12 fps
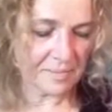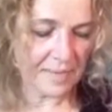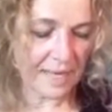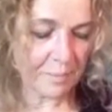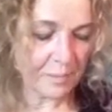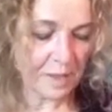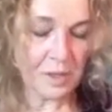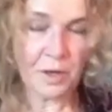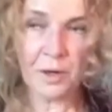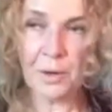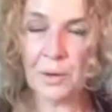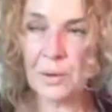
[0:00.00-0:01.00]
let me
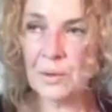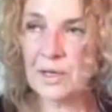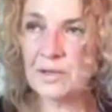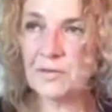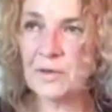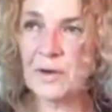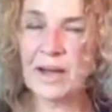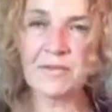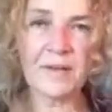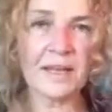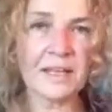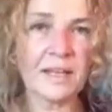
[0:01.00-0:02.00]
know if you have
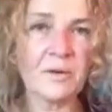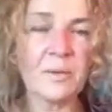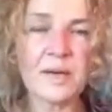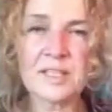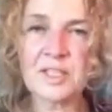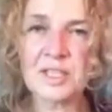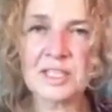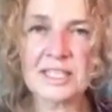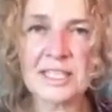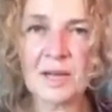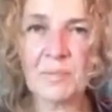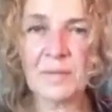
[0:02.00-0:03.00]
any questions.
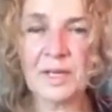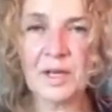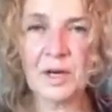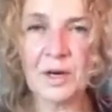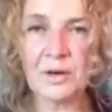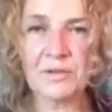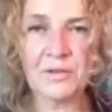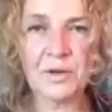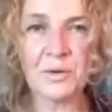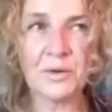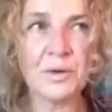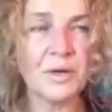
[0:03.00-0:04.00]
Let me know if
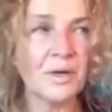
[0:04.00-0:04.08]
you,